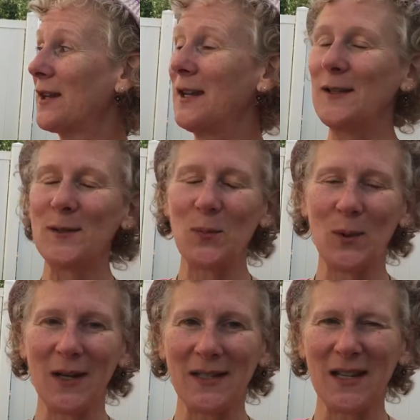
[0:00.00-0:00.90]
kids
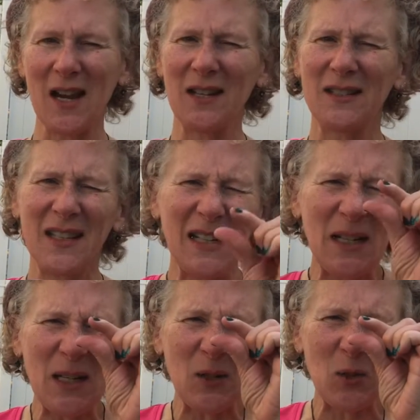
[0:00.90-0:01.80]
were excited and a
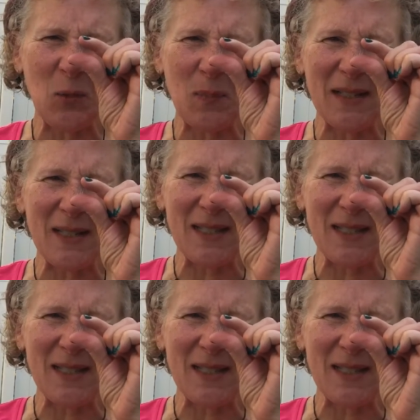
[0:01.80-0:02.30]
little bit